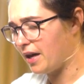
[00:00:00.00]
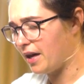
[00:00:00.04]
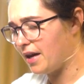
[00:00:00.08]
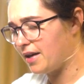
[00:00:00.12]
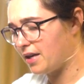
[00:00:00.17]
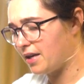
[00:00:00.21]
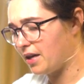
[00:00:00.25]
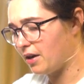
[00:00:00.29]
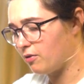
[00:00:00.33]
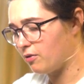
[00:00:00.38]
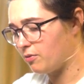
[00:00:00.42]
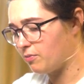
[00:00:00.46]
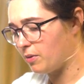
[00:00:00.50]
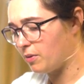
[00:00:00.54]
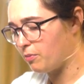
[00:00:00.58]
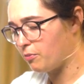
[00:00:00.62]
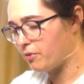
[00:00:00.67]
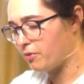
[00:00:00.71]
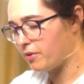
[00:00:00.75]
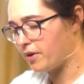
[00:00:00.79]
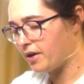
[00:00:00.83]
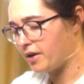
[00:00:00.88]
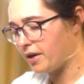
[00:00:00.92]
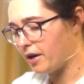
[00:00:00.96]
I can't remember
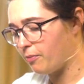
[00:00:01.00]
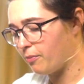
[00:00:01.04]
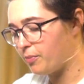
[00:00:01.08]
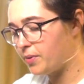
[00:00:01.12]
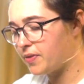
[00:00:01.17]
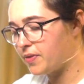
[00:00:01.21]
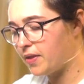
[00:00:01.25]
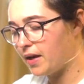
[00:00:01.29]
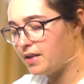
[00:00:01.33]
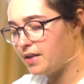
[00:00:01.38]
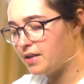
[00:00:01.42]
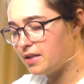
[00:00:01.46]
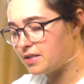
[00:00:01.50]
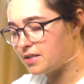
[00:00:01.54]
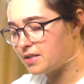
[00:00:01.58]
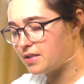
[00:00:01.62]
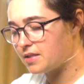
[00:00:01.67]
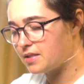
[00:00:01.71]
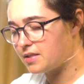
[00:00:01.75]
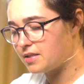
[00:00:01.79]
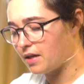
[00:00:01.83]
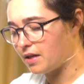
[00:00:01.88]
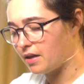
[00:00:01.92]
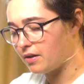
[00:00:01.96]
right now, but that is the
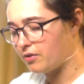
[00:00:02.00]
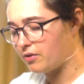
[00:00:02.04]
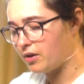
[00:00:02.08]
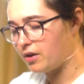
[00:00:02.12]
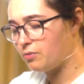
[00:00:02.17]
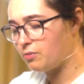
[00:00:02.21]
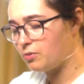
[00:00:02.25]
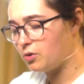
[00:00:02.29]
Sun, right?